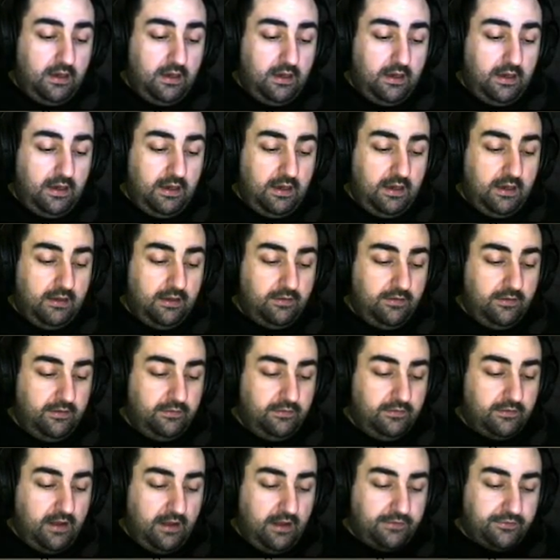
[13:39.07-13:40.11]
And
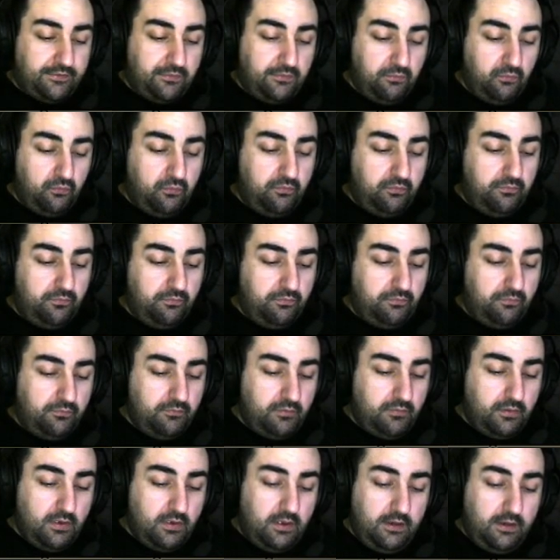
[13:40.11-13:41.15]
he's got
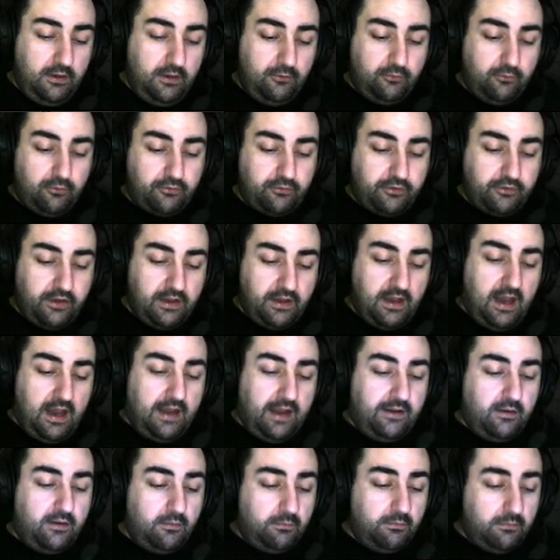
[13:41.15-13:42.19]
an interesting
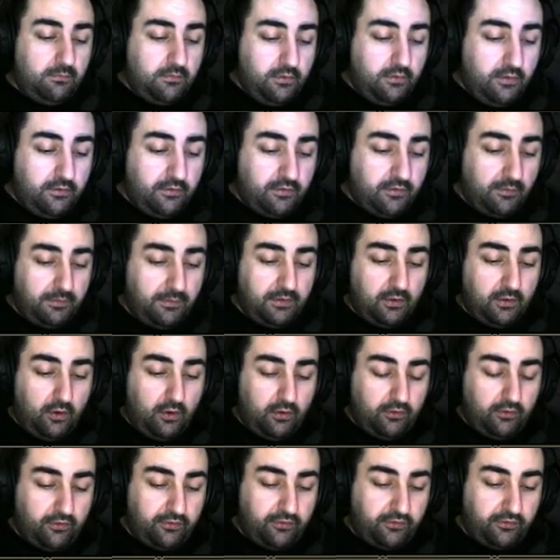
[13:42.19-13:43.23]
item, something
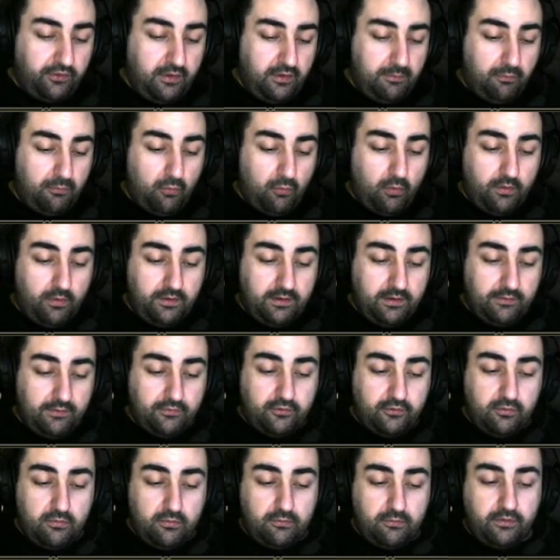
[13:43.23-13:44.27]
called a sleep ward. It gives
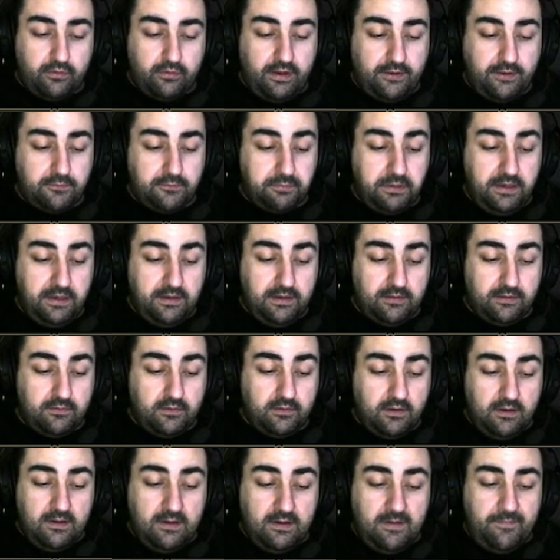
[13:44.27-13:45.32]
200 HP and
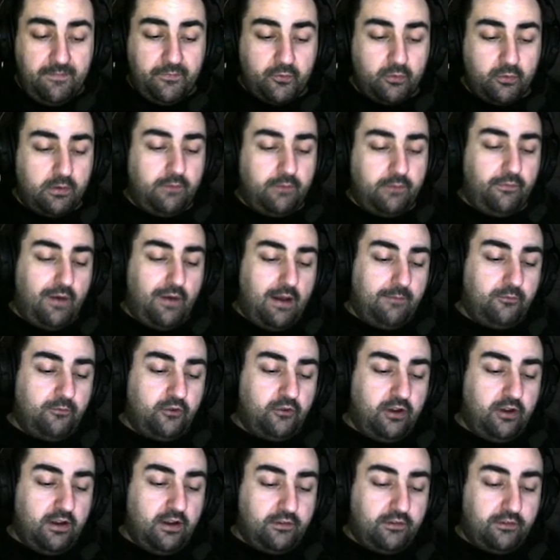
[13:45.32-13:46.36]
25
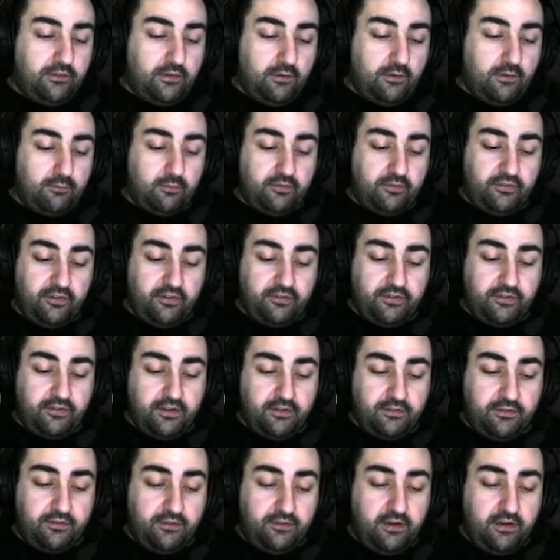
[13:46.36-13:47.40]
chance of resisting
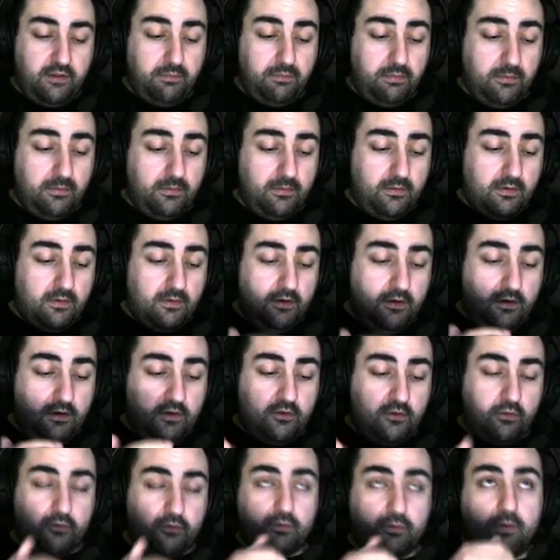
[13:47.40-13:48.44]
sleep,
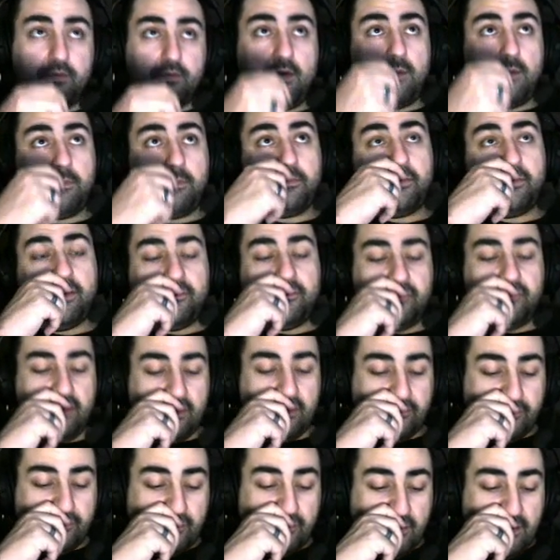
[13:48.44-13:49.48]
or 25%
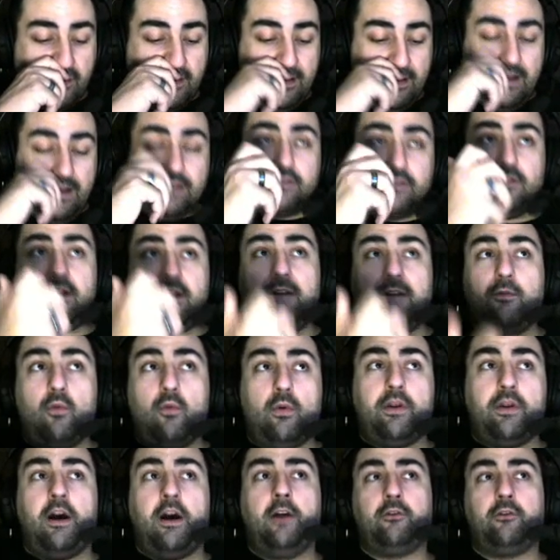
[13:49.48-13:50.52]
chance. He's a level
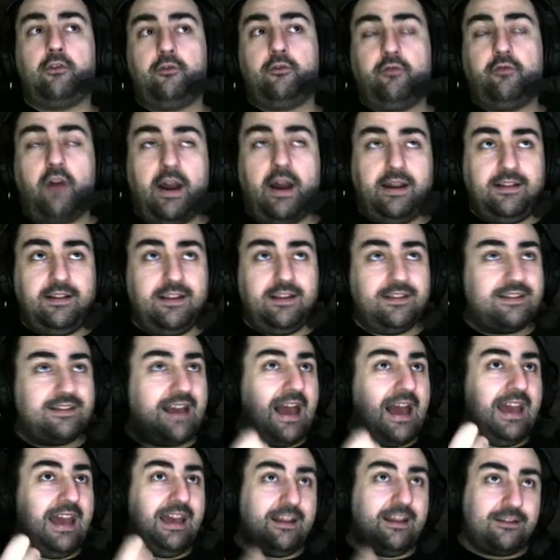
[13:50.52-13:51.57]
100 fight. This
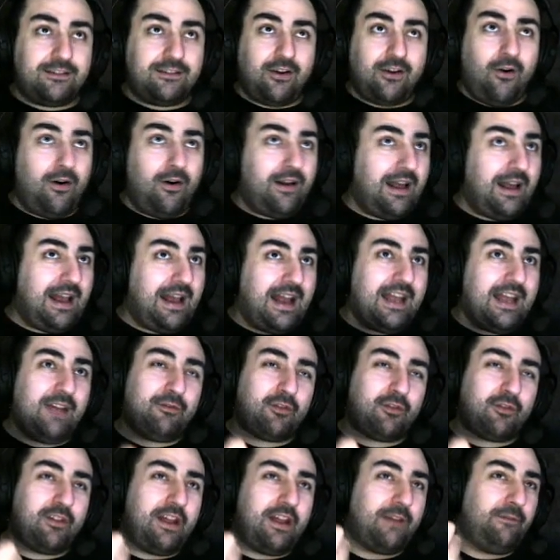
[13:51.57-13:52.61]
guy hits hard. I got hit
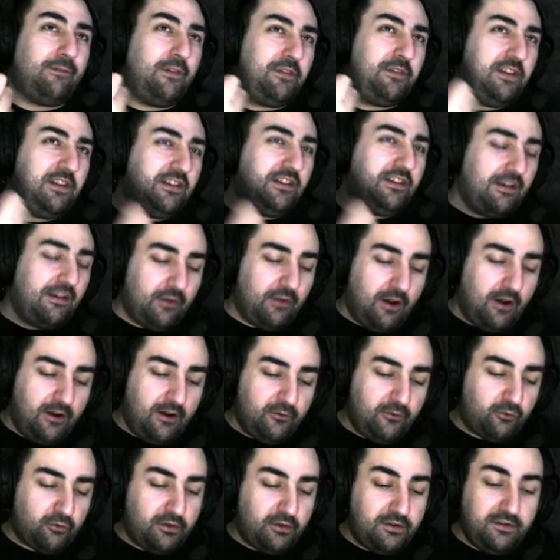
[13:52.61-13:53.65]
for like
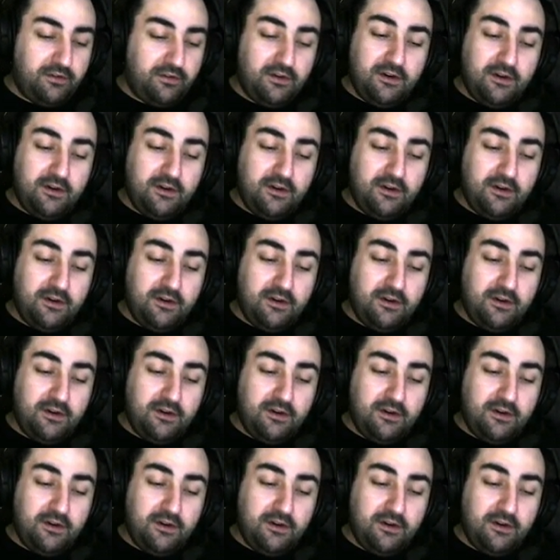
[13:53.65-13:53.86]
5,700.